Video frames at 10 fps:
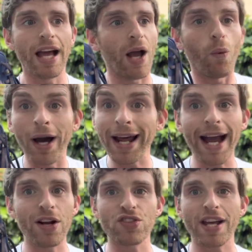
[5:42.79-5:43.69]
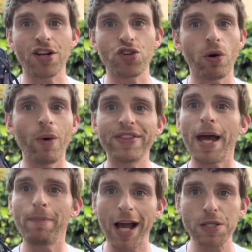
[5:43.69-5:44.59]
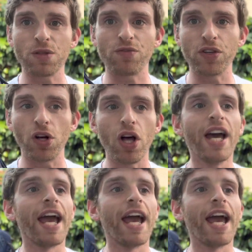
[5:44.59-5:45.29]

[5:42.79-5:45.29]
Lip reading: I want a higher stack shoe, I want that maximalist feel